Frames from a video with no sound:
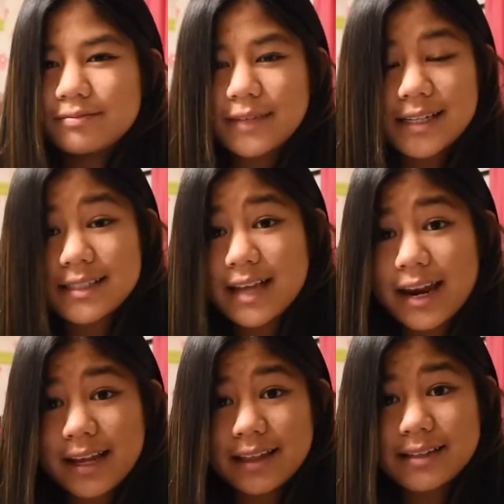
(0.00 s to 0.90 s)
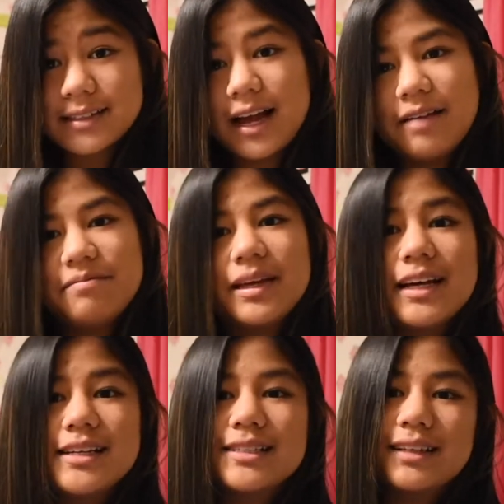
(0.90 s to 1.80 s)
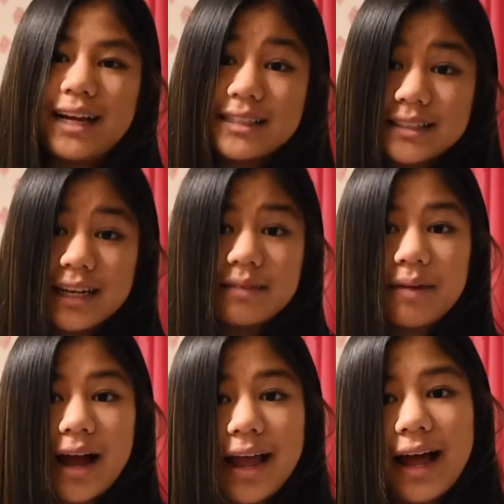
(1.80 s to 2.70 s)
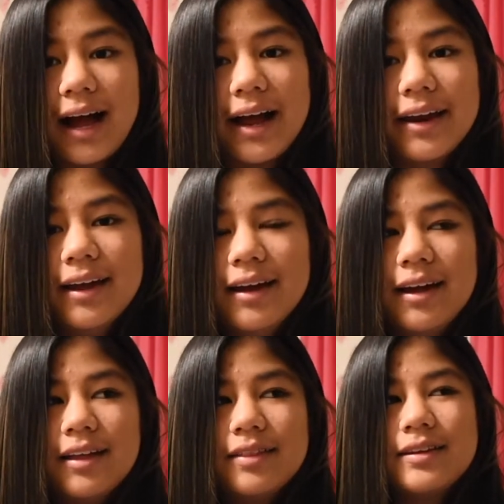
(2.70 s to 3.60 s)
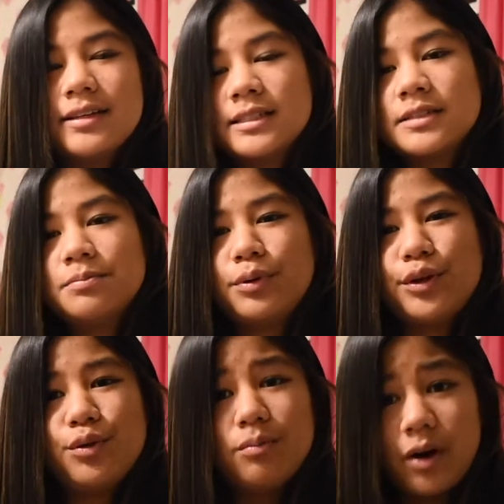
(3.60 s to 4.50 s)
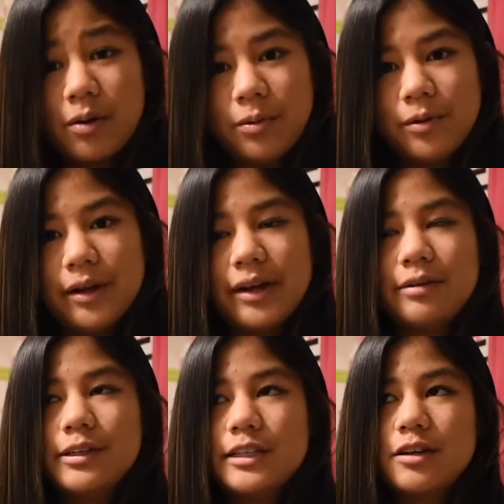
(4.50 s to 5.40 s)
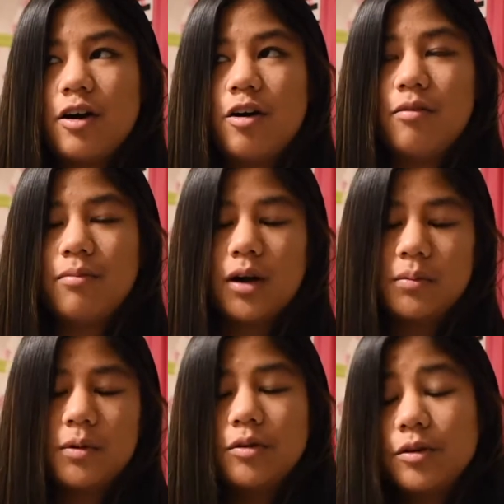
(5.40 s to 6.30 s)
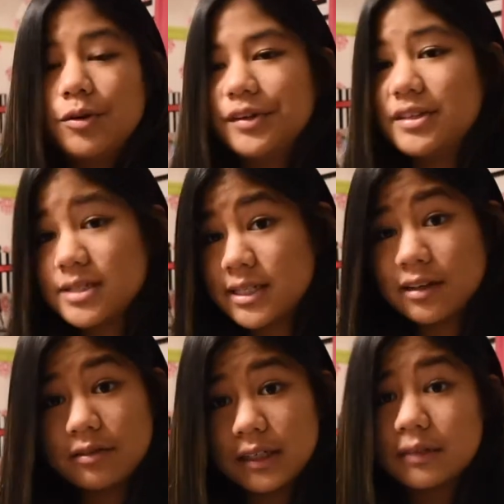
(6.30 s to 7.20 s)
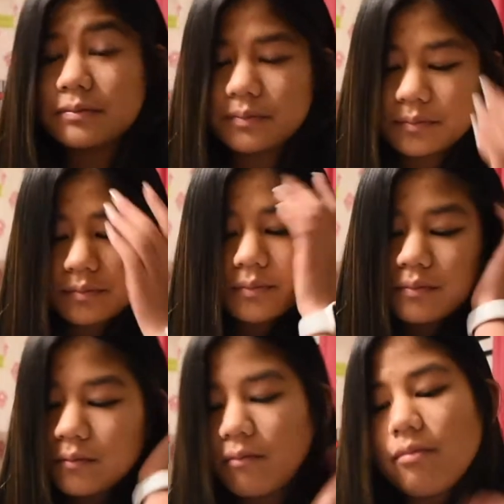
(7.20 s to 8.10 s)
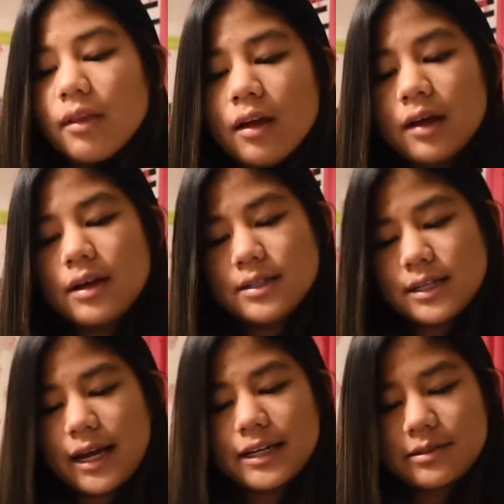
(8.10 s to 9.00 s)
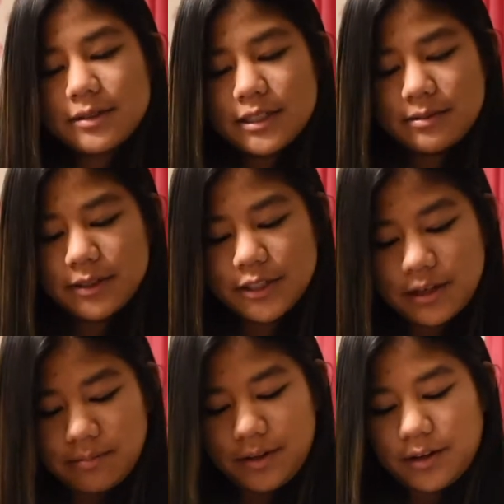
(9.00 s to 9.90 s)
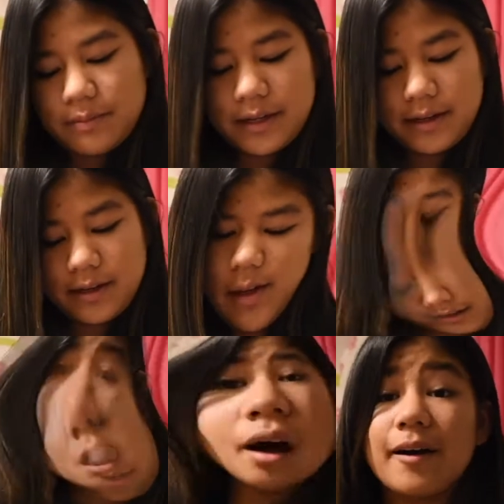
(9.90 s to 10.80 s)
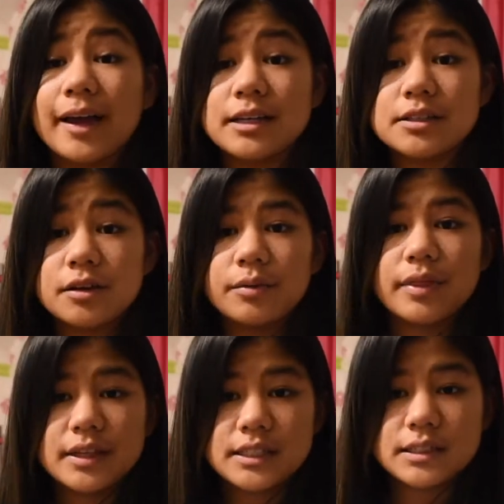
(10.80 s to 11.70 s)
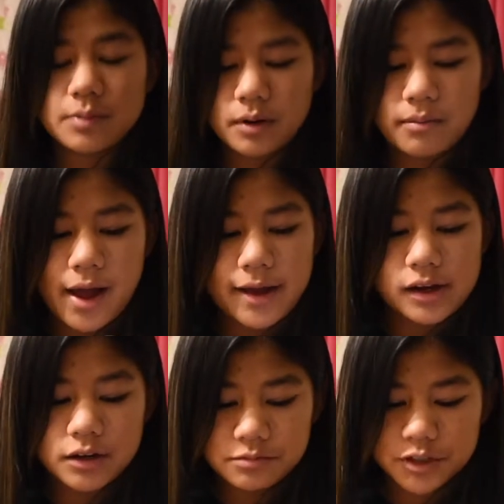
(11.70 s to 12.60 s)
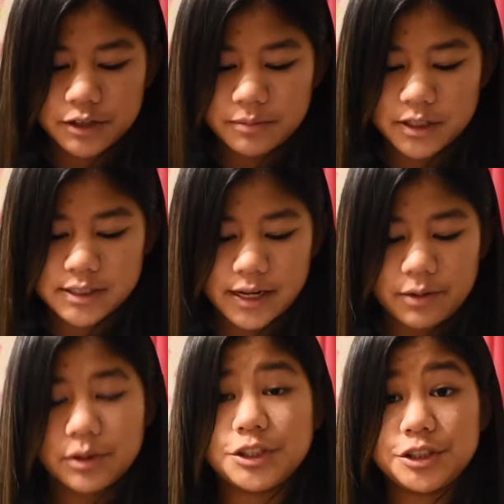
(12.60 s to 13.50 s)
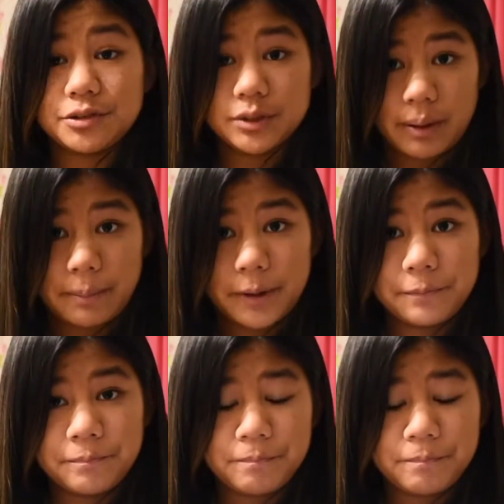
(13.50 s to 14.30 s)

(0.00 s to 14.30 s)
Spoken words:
aesthetic this time because last time I had this blue marble and it was all marble, gold, and silver. I kind of just wanted to switch it up a little bit. Okay, so this is what my home screen looks like once you swipe up.